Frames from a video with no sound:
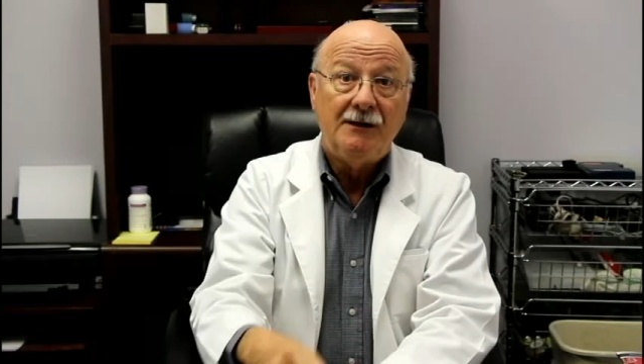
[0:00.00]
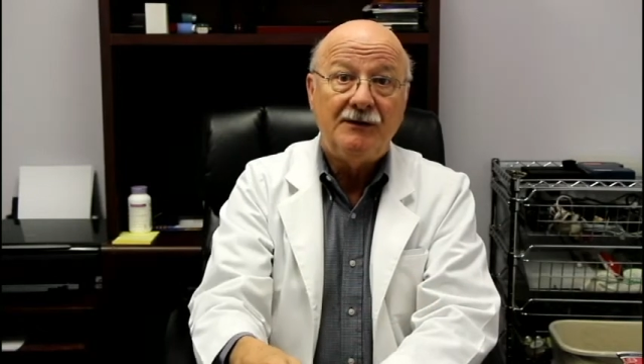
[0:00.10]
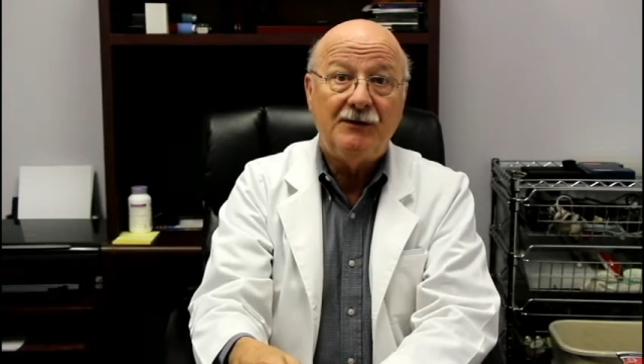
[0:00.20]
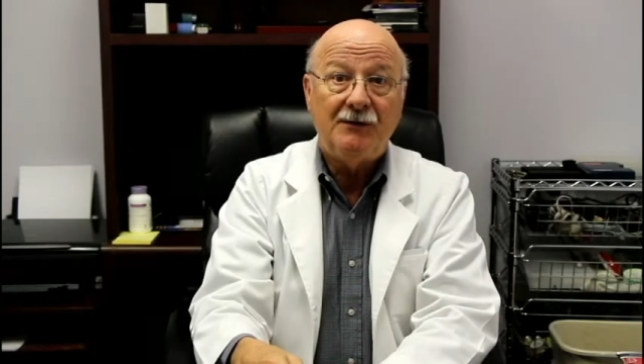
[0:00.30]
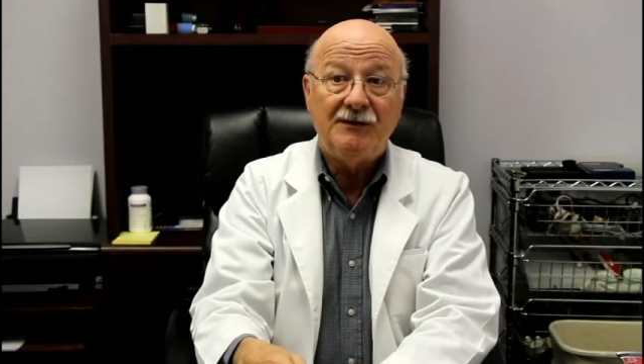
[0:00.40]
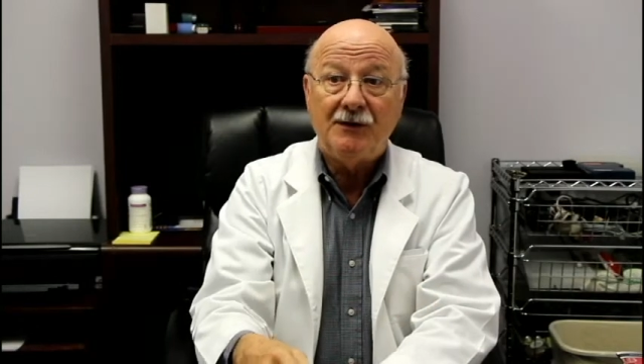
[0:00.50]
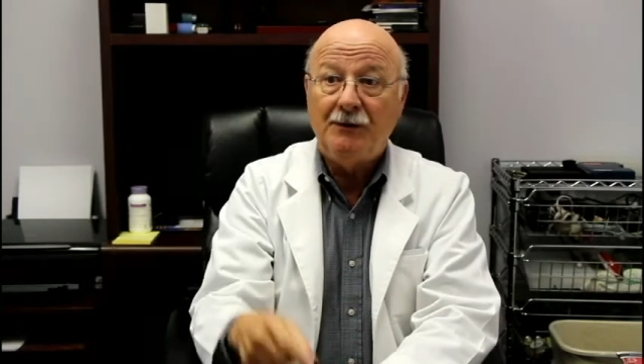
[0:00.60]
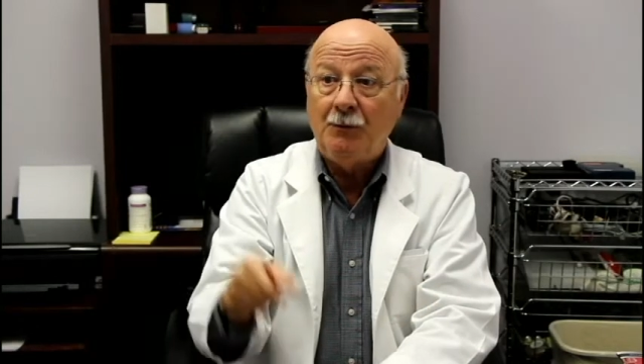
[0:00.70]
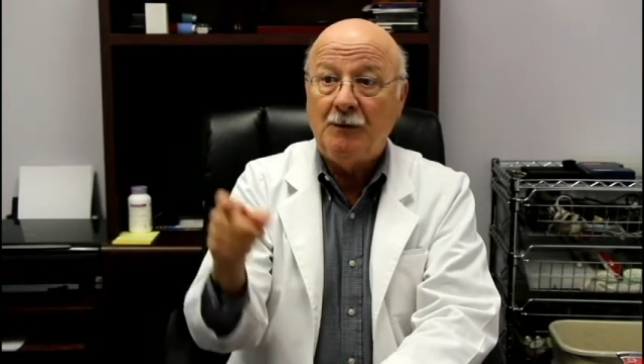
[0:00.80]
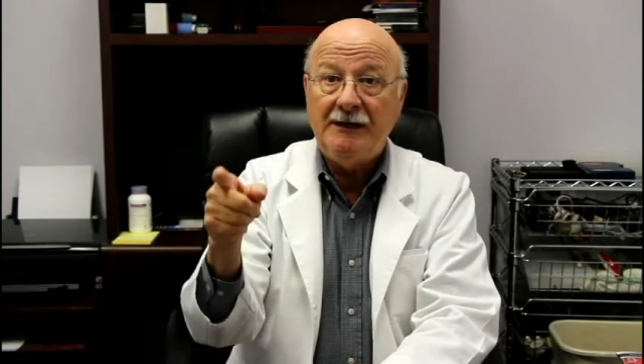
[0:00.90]
So there's
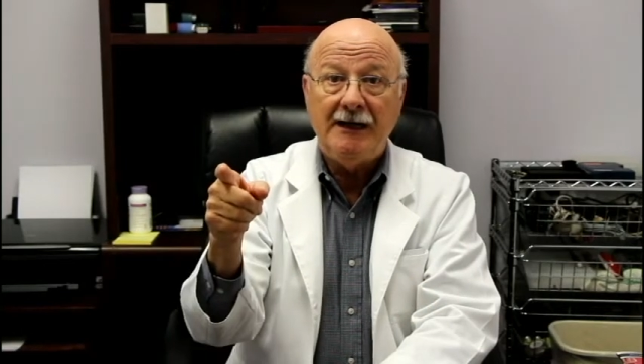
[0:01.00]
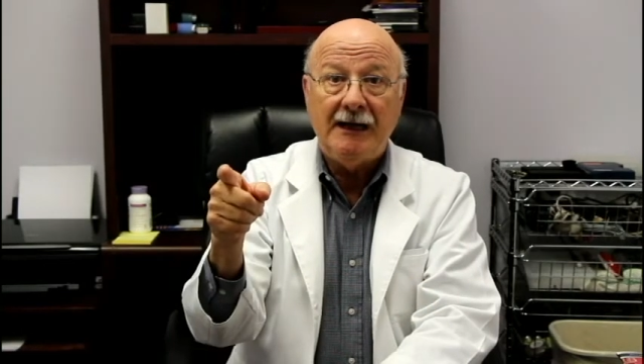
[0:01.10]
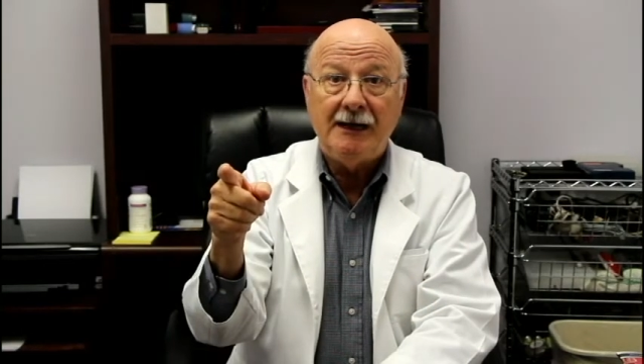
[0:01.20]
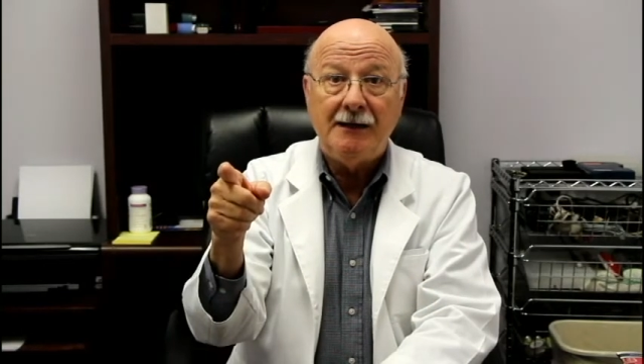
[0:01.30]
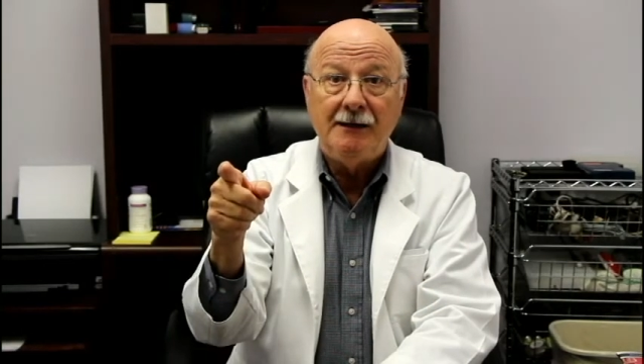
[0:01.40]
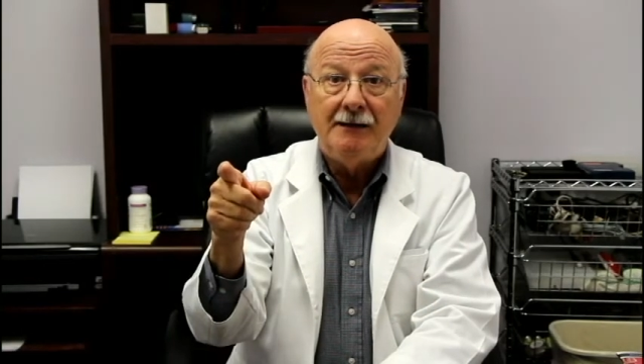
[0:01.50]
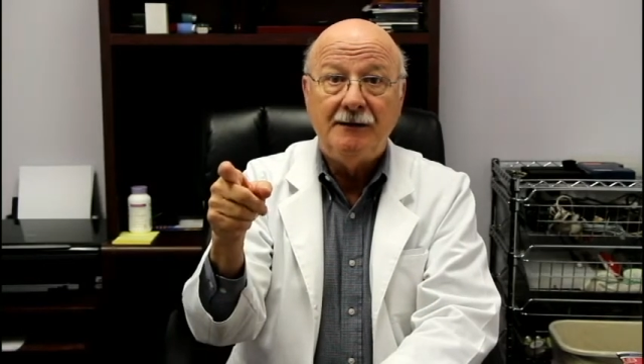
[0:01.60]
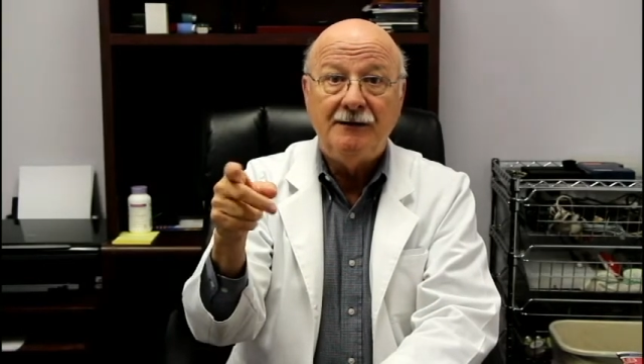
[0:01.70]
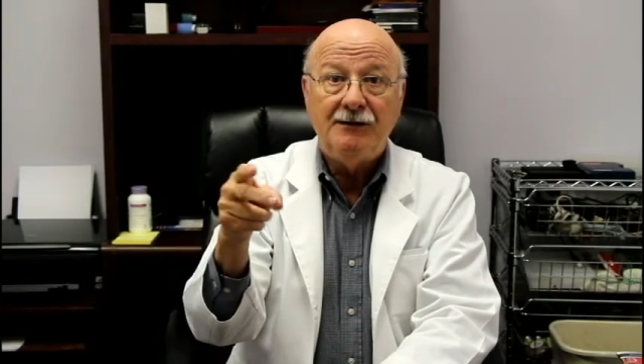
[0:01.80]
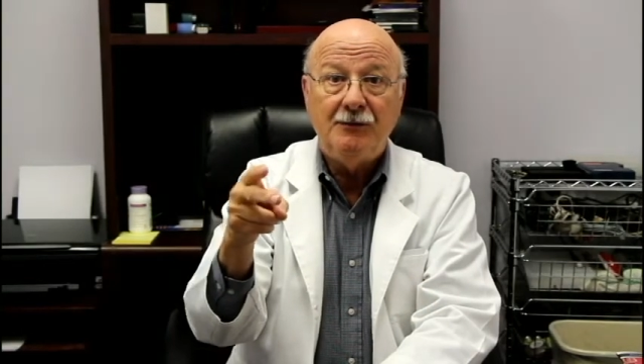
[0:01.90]
only 1 9,
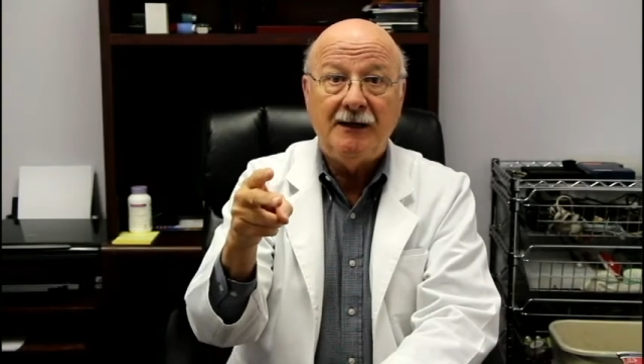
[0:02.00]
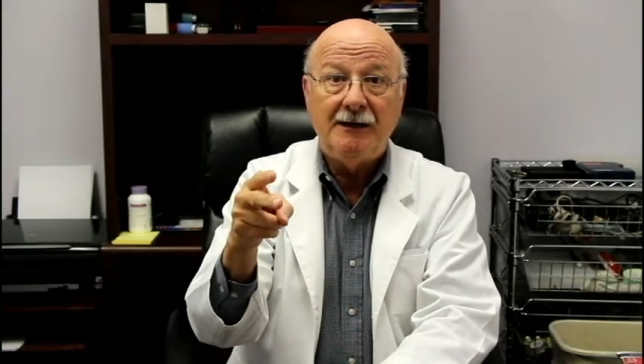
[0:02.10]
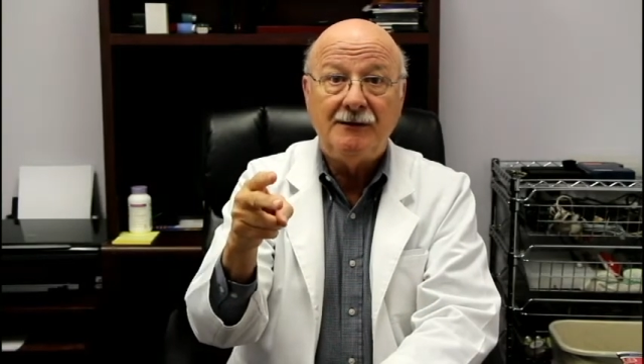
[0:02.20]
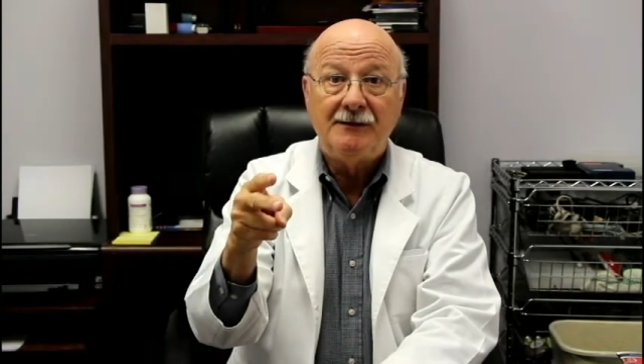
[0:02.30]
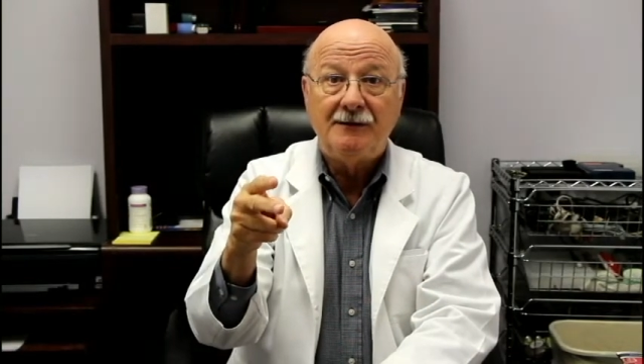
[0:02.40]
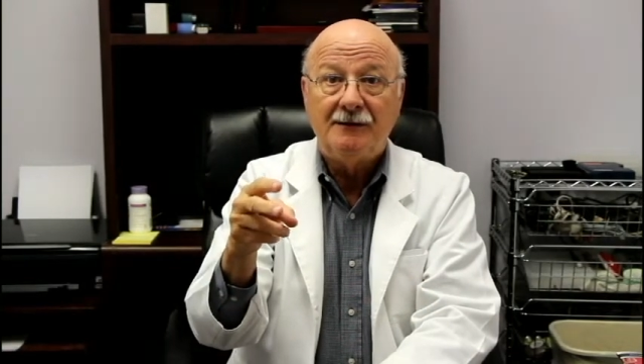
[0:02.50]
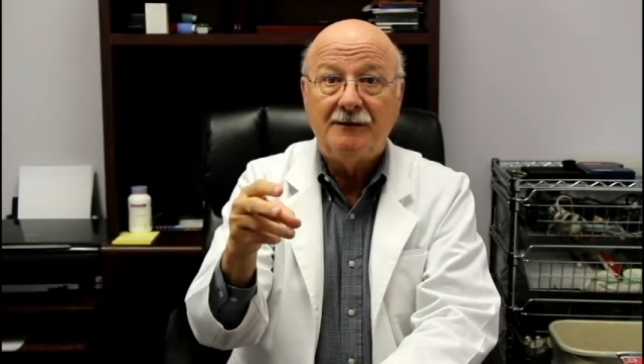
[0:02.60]
2 8s,